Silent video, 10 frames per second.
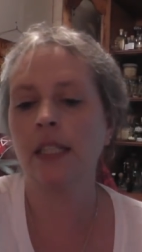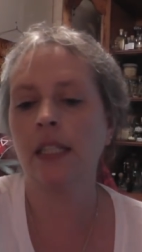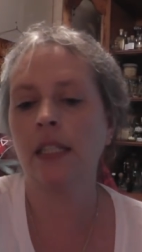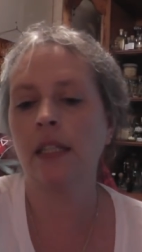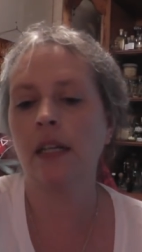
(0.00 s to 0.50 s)

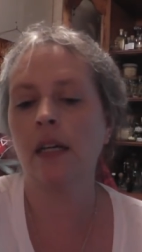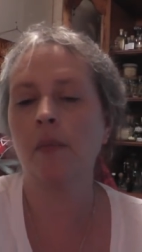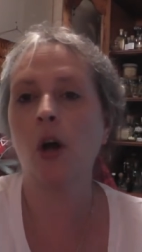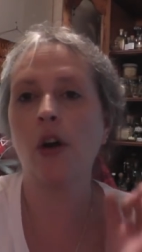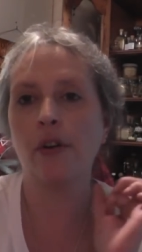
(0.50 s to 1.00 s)
the
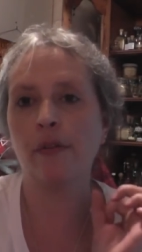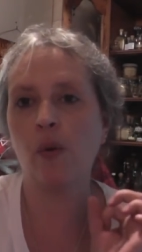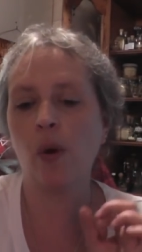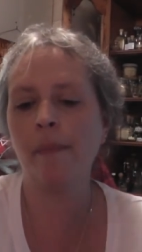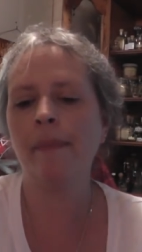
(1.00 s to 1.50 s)
harder
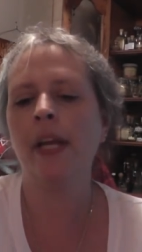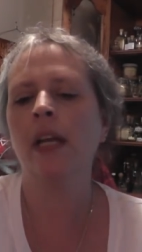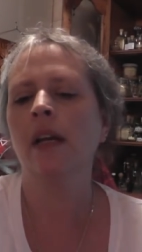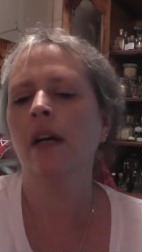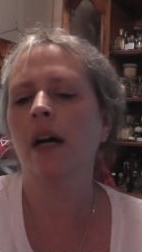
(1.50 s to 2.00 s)
form.
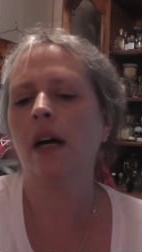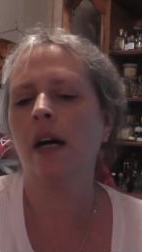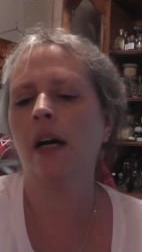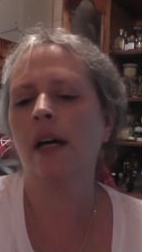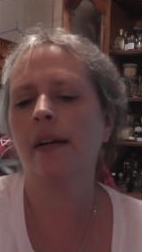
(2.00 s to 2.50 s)

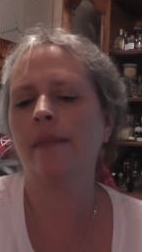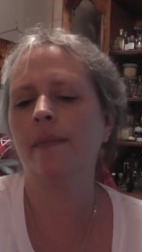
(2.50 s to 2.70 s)
I